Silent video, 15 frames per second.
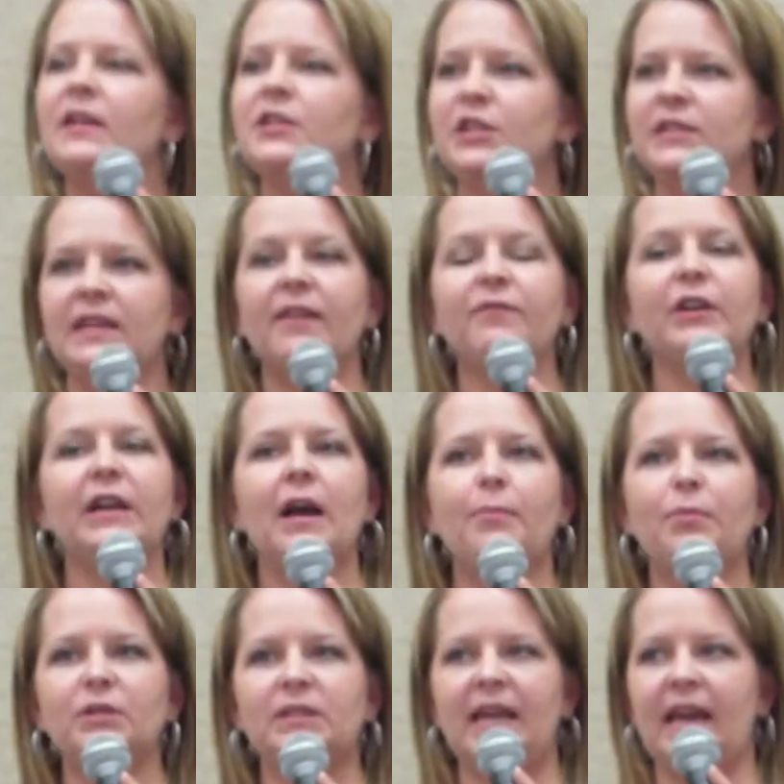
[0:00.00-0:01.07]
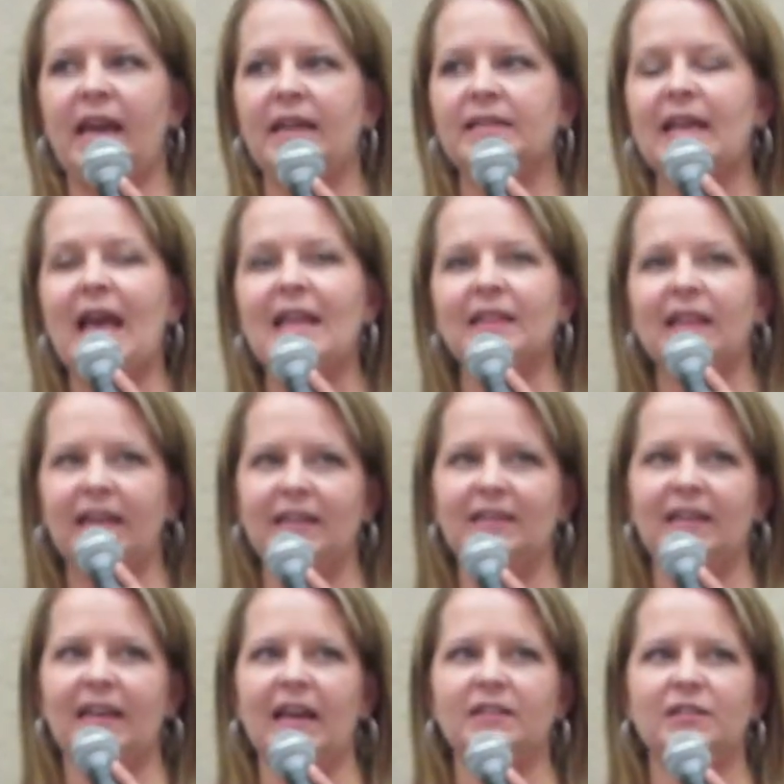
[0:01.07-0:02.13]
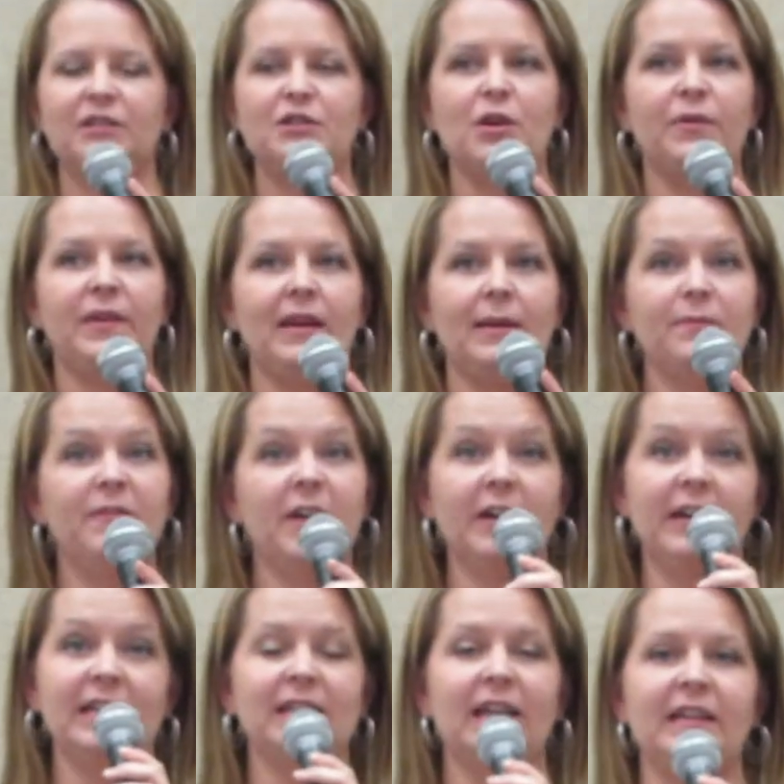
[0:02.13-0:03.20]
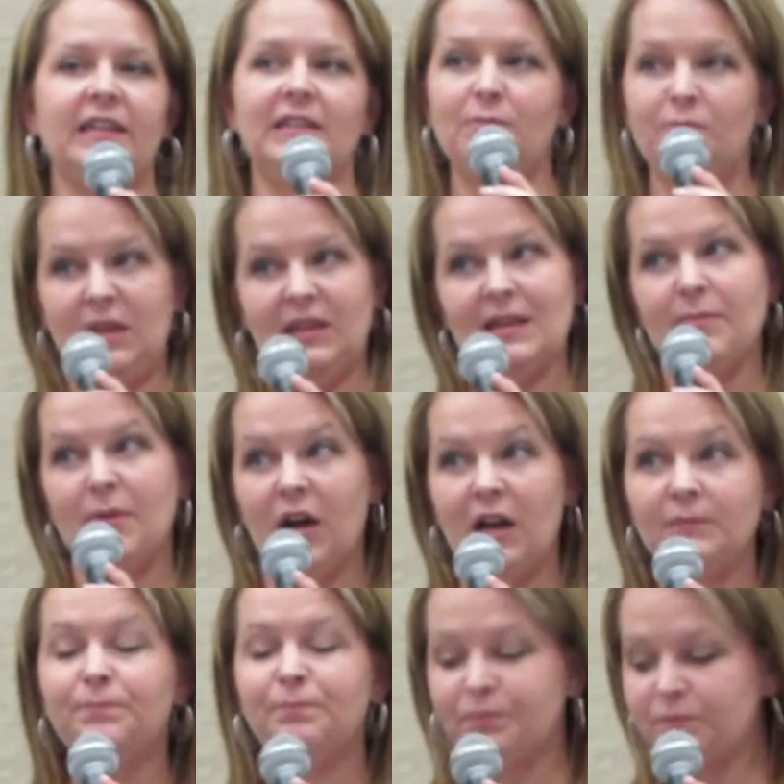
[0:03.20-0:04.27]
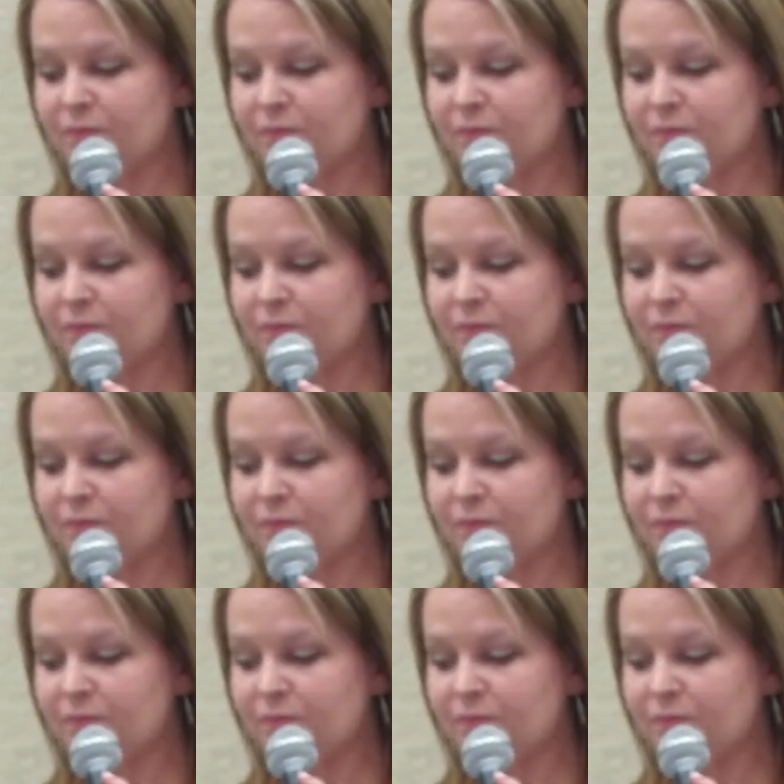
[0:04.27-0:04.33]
just every couple days, and letting the guests know that I'm very excited to meet them all.